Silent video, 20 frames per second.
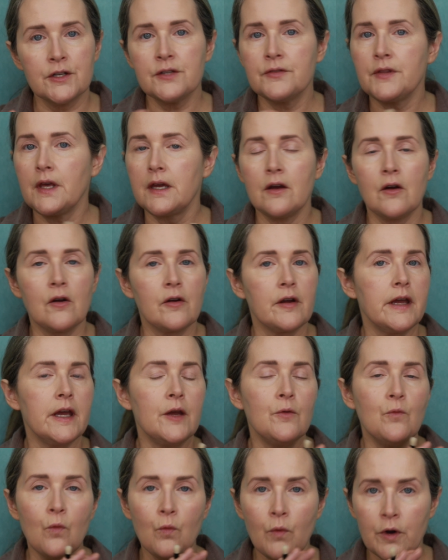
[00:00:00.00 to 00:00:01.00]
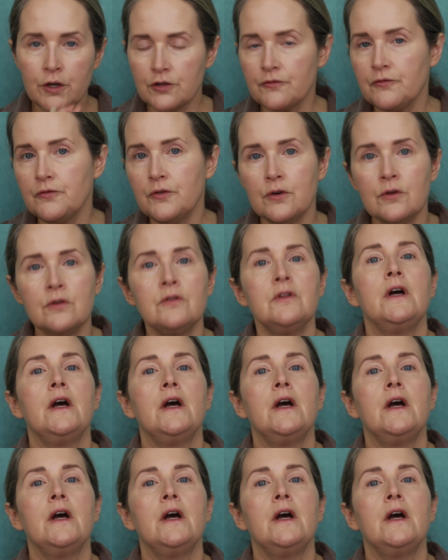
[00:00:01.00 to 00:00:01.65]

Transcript: They are a wonderful